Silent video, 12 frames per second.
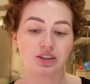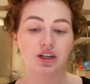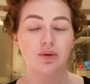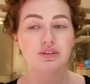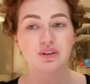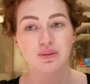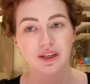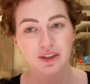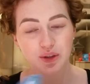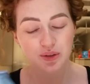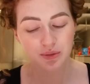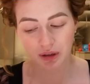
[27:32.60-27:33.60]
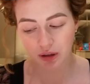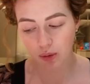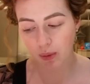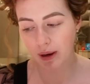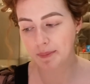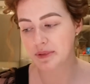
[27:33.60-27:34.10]
you know I don't like using makeup
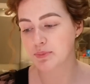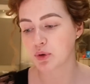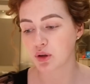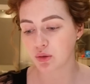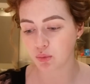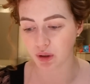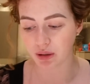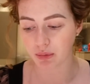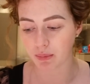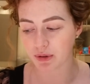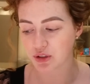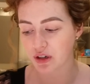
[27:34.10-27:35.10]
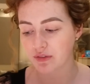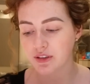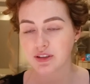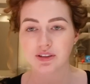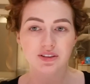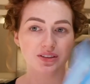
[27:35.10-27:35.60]
wipes, but when I'm on my
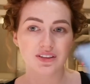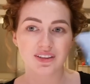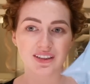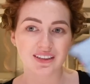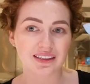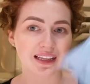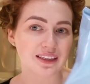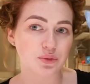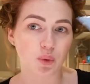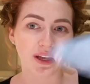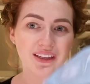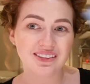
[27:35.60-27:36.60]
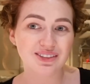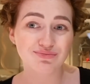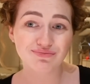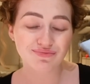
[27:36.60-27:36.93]
travels, it's less weight.